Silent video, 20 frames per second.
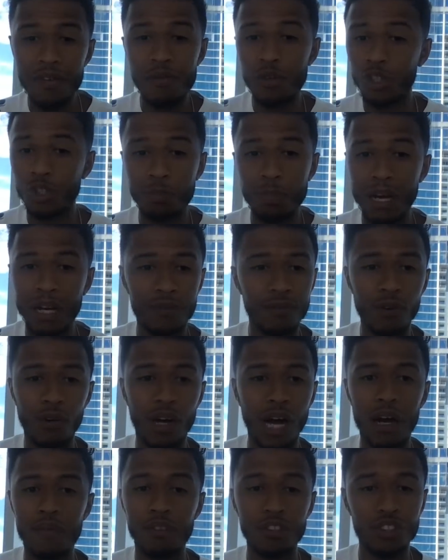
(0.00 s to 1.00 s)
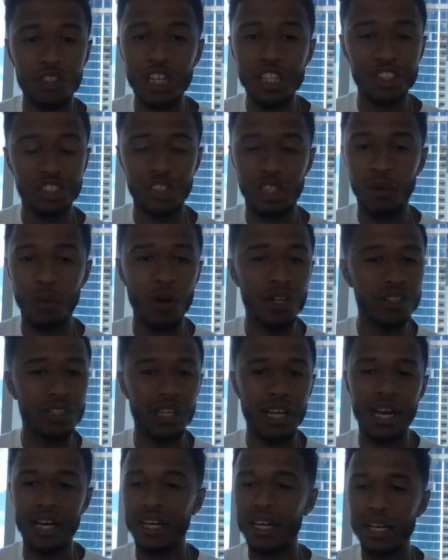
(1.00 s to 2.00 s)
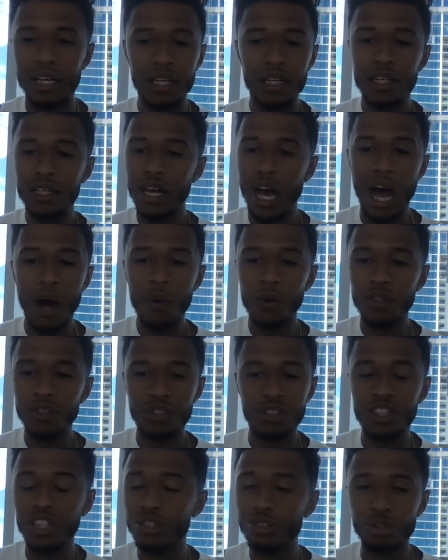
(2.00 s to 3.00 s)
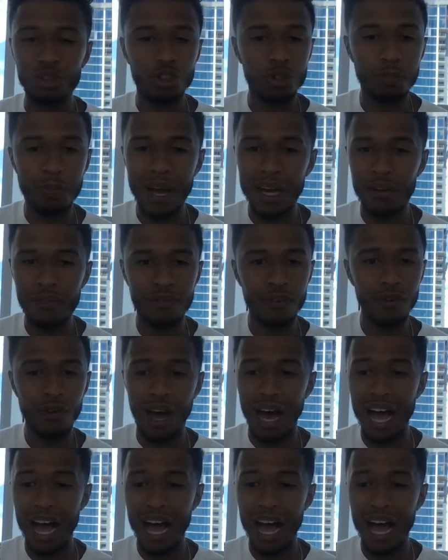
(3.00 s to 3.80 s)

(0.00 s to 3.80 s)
respectful conversation. It wasn't like I was disrespectful.